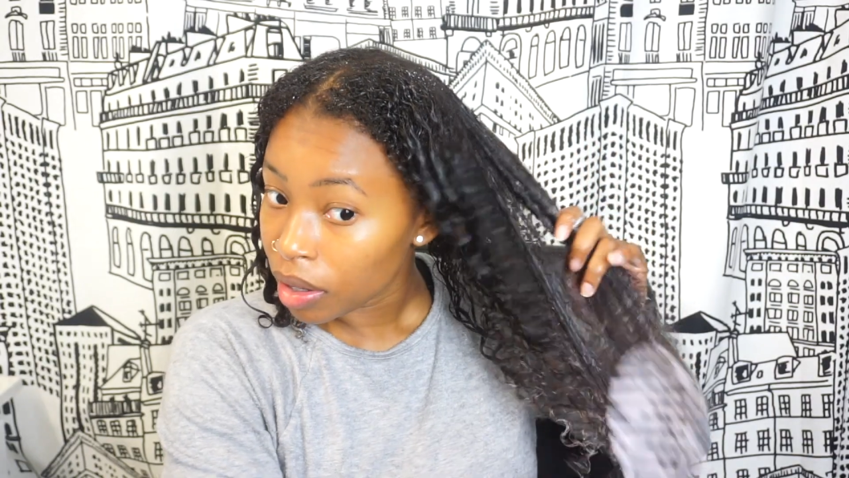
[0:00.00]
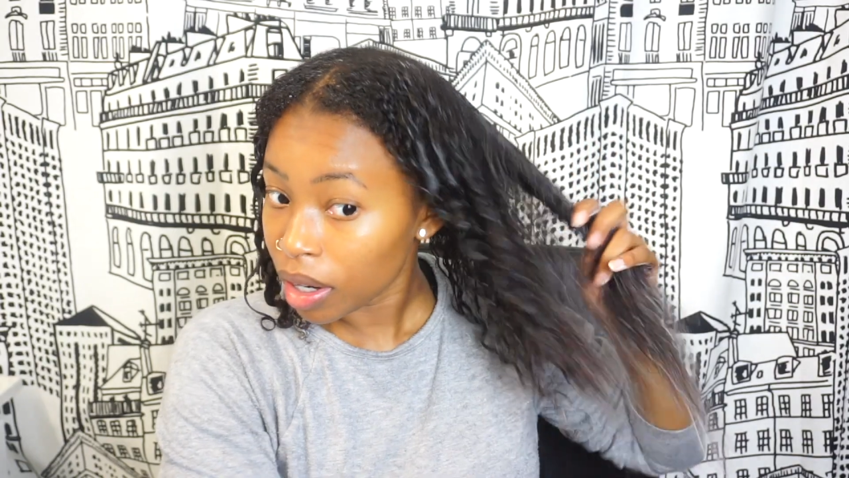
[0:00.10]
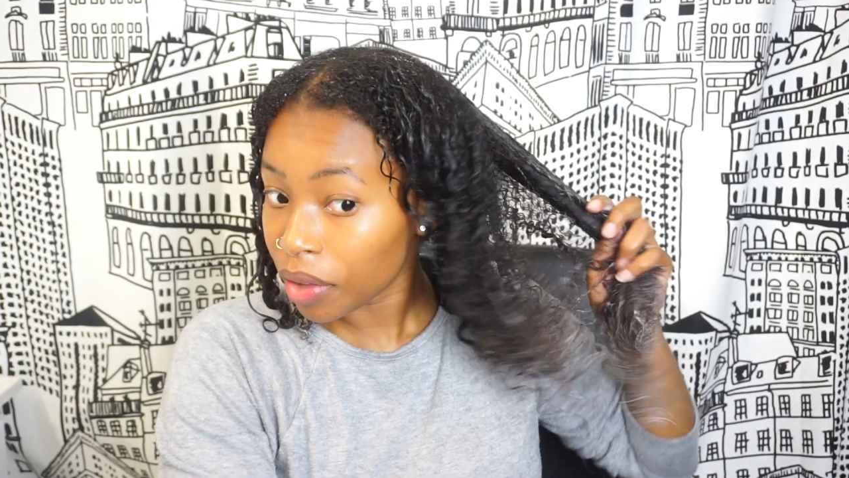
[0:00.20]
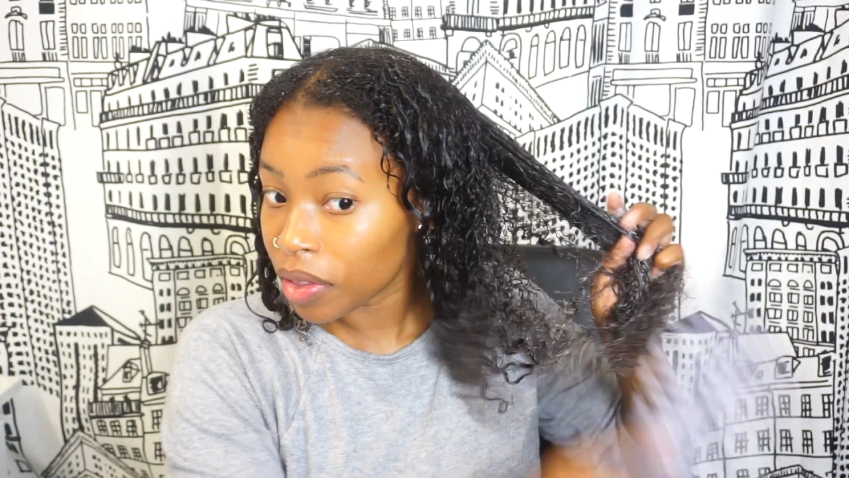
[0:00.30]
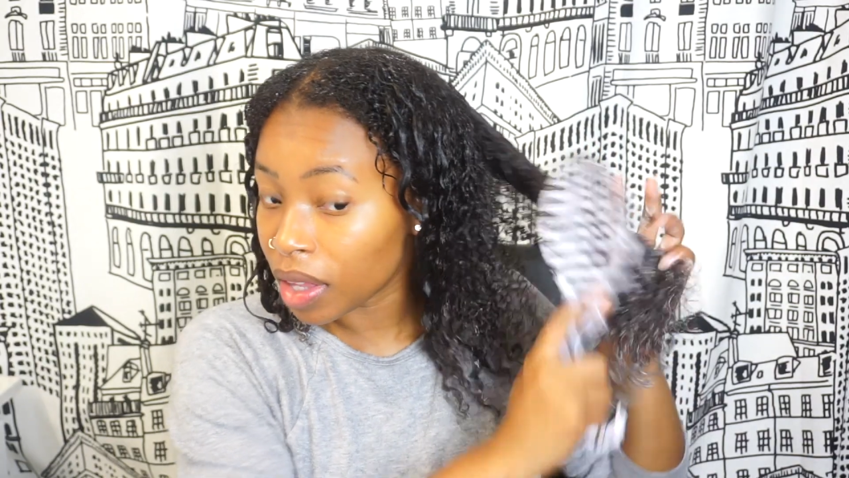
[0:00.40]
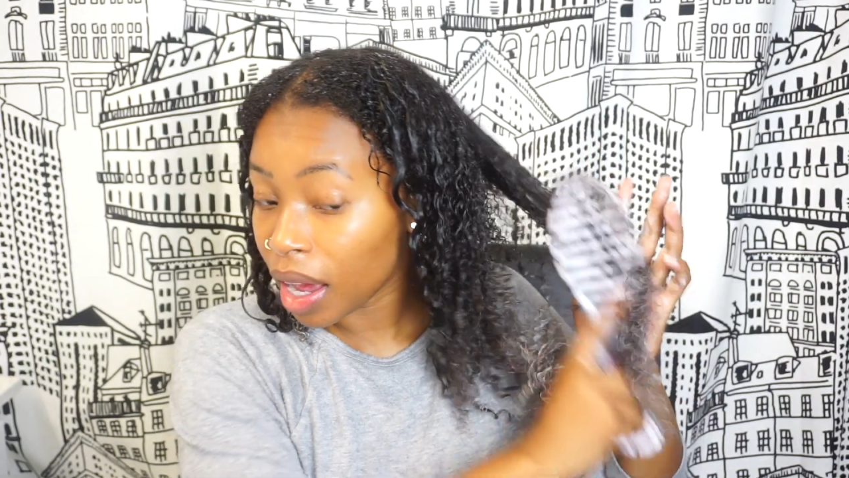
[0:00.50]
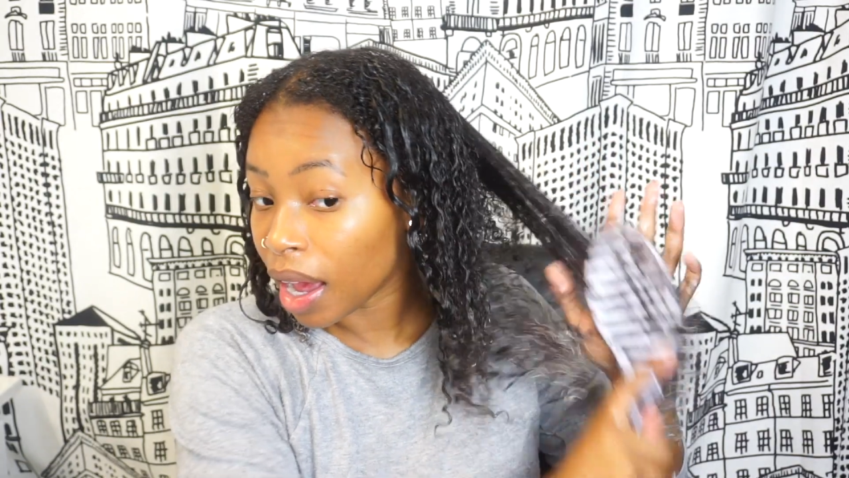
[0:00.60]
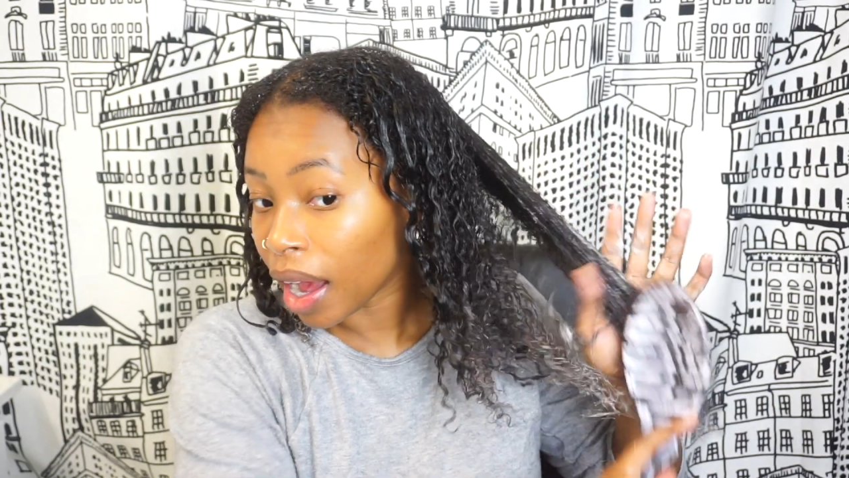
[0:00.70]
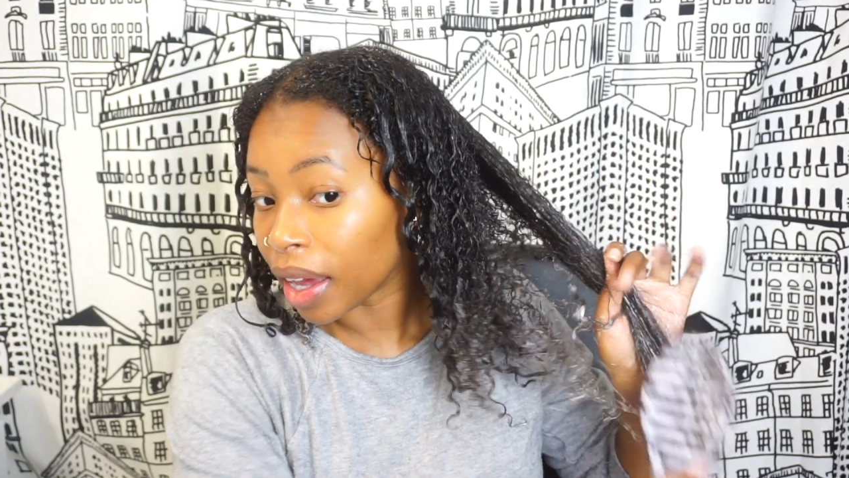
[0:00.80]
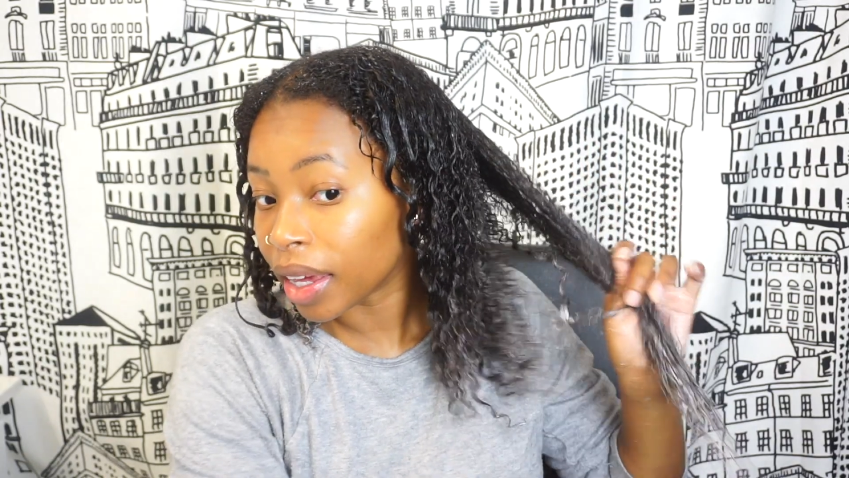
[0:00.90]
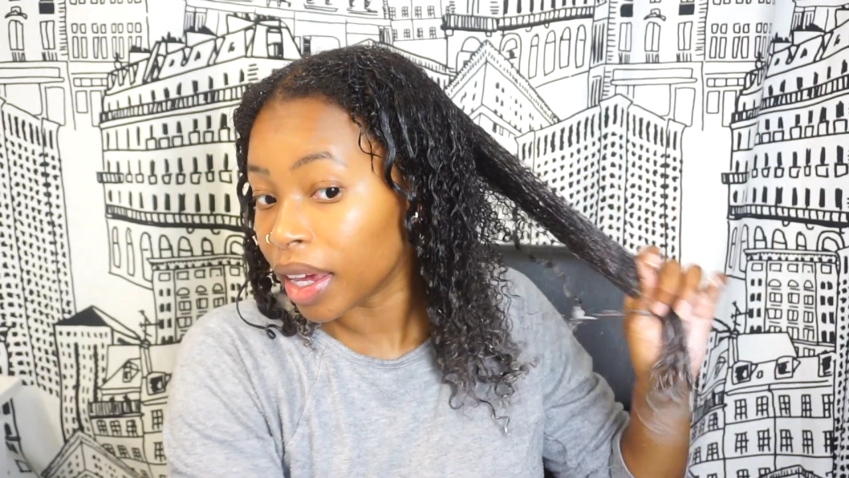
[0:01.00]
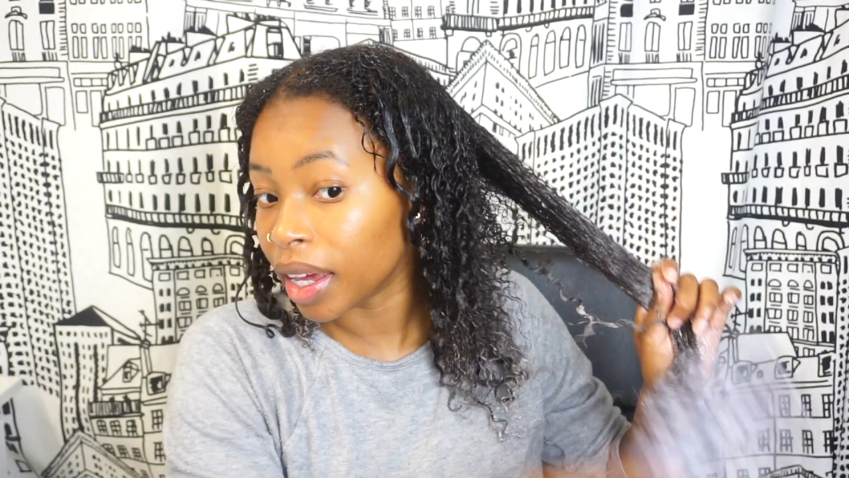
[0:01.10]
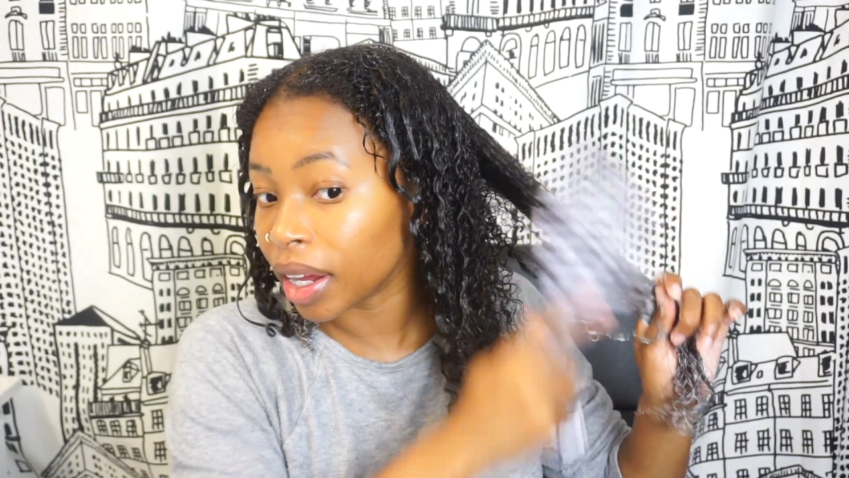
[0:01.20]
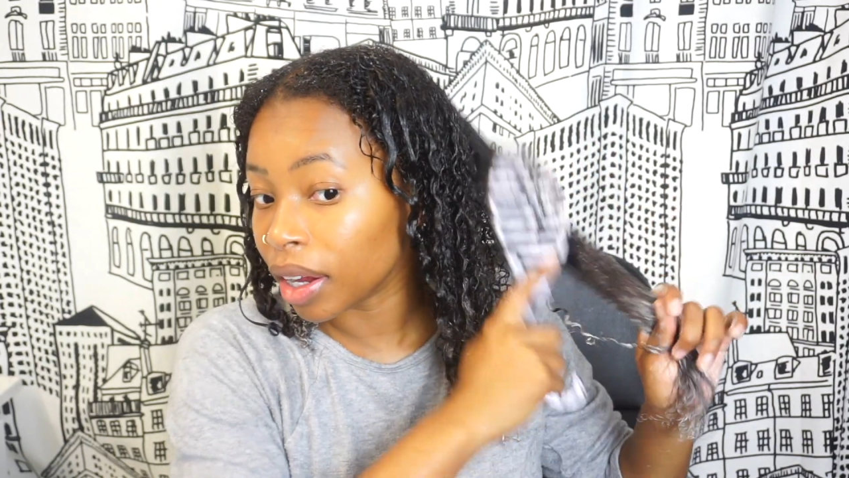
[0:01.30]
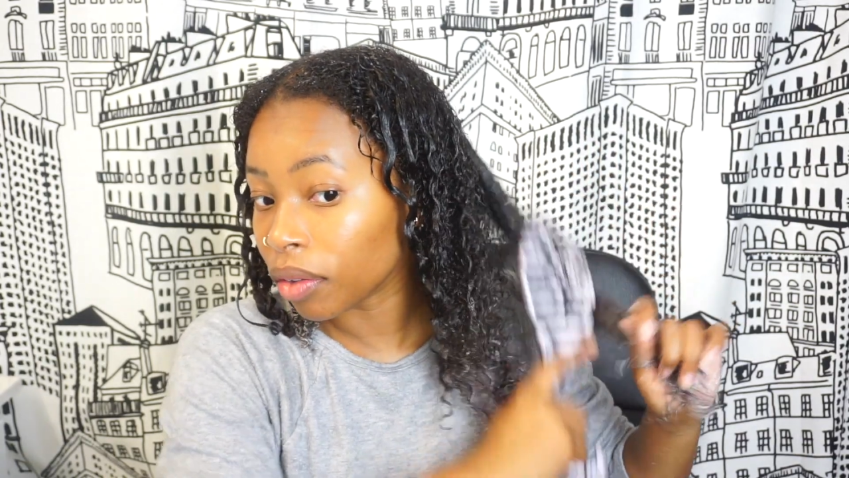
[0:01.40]
nothing that I
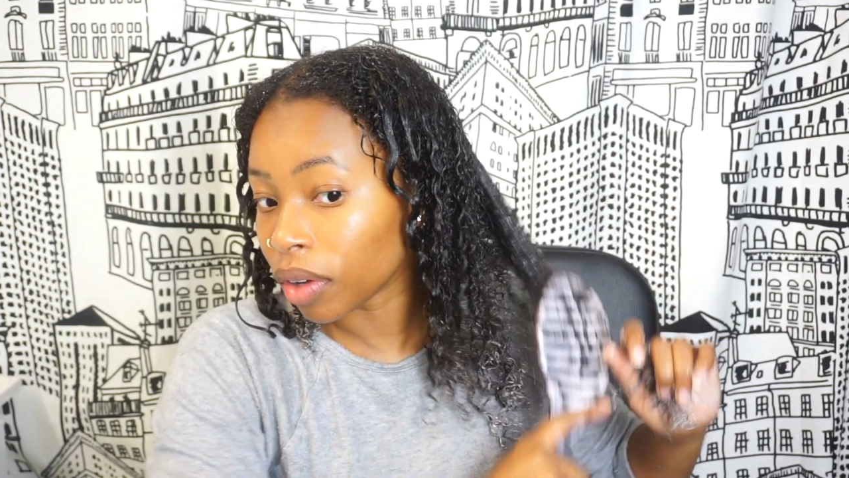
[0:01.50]
can't